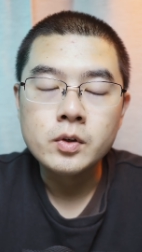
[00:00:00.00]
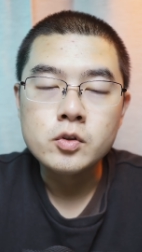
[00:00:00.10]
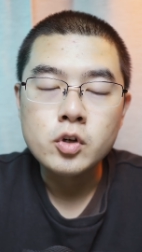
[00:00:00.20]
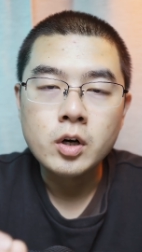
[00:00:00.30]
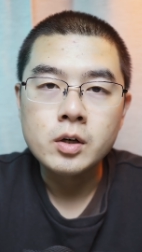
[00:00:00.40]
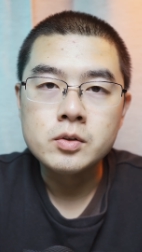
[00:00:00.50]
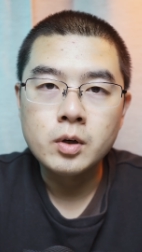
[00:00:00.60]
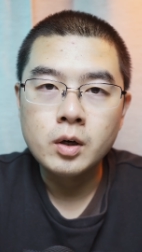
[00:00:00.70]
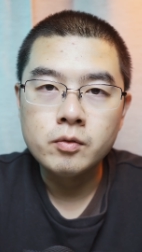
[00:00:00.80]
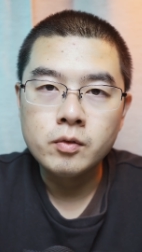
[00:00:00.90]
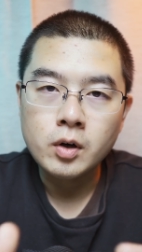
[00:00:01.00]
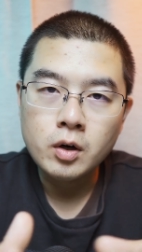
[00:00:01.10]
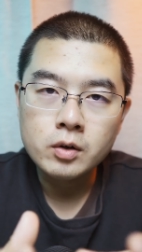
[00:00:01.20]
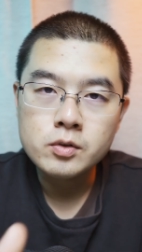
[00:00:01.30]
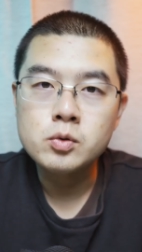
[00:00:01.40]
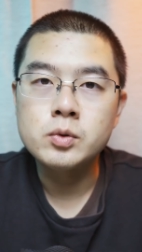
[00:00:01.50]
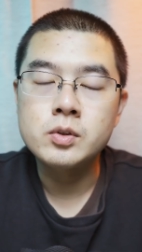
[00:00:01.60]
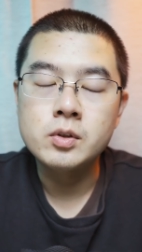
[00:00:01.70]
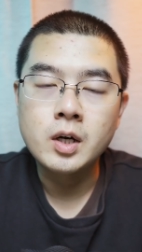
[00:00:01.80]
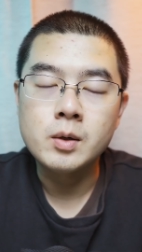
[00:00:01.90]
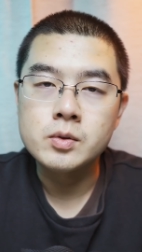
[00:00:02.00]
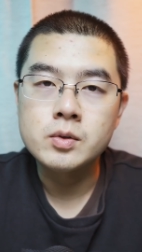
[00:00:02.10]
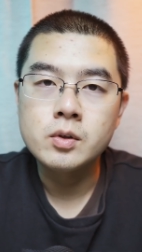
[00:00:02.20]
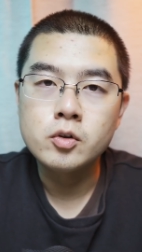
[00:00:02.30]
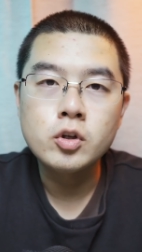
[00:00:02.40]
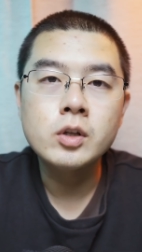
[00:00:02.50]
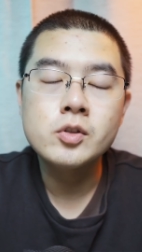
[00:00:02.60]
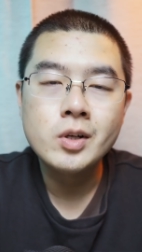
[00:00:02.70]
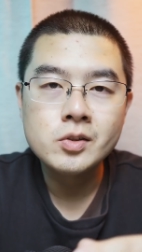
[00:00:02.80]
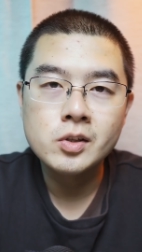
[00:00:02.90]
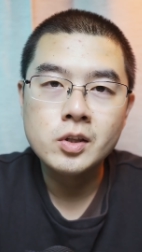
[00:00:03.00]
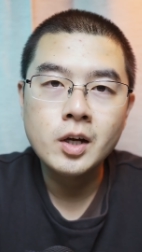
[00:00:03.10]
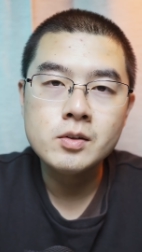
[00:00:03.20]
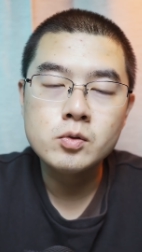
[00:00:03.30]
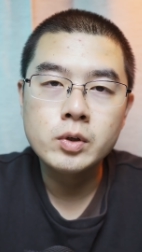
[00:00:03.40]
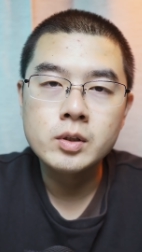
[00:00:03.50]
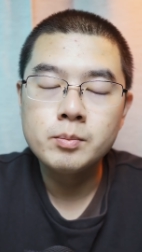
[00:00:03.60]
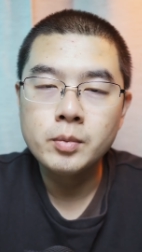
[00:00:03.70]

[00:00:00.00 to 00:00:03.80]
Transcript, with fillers: in charge of all the shooting scenarios, not just in night street,